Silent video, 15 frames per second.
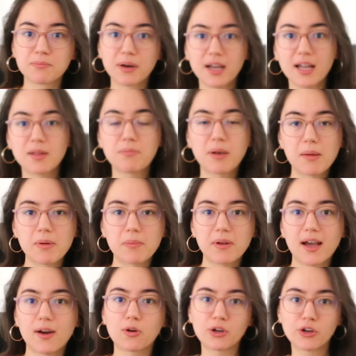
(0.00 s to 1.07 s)
but blah, blah,
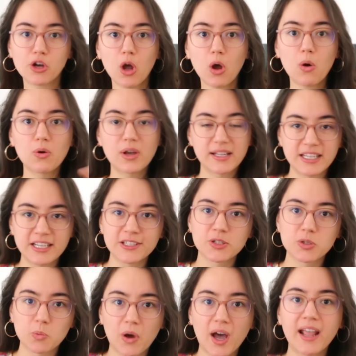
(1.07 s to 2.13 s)
blah, or no, and
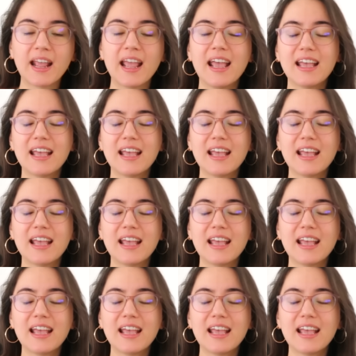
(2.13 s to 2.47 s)
here's why,